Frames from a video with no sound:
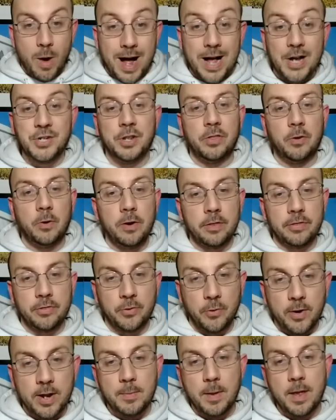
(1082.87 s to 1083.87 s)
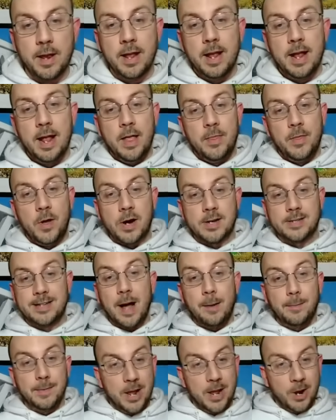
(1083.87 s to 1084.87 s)
wash at 30-3, but the Hawks
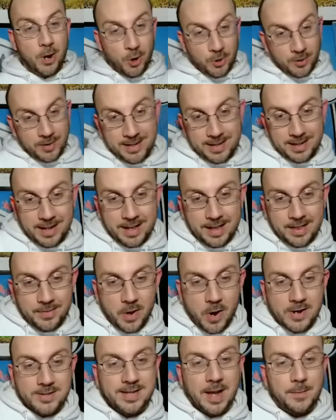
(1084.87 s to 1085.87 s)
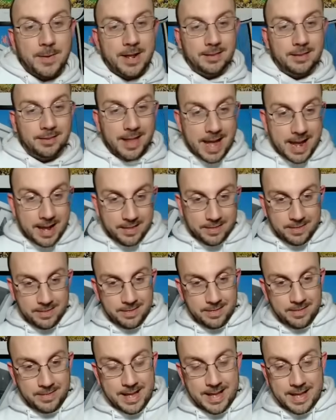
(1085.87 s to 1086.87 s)
dominate early. The Hawks dominate late.
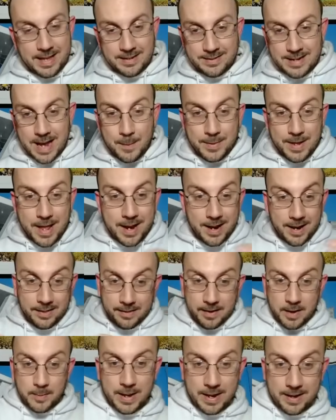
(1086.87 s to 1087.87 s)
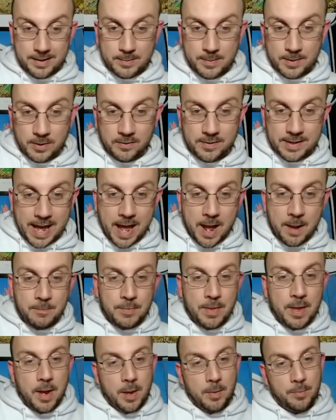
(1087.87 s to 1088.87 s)
They get dominated a little bit in the middle of the
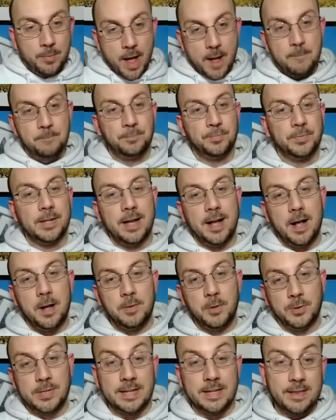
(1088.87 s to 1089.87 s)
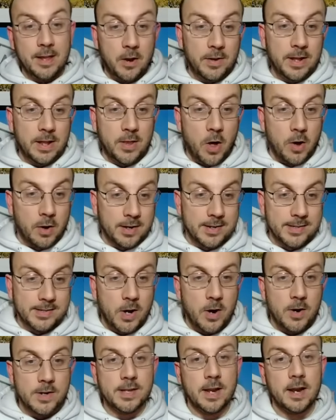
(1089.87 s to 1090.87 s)
game, but you'll take that all day long because
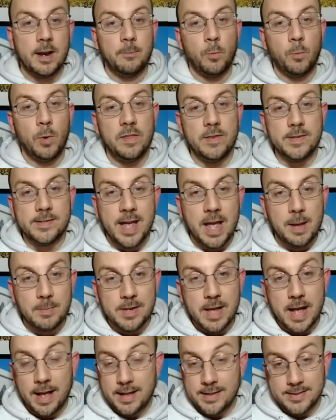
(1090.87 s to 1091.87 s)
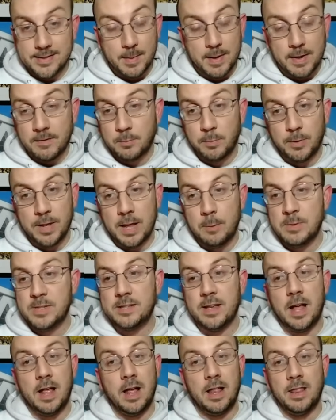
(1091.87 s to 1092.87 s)
the Hawks ended up winning this game again semi-comfortably.
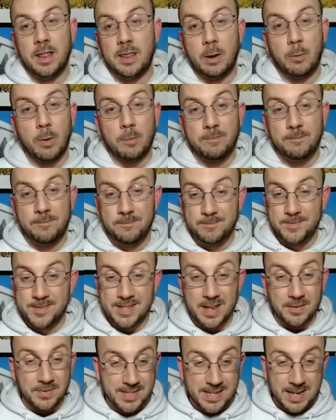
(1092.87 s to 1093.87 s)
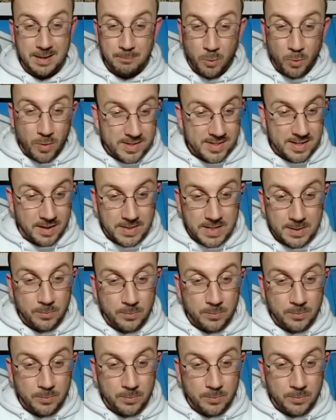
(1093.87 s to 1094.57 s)
They were up 17 points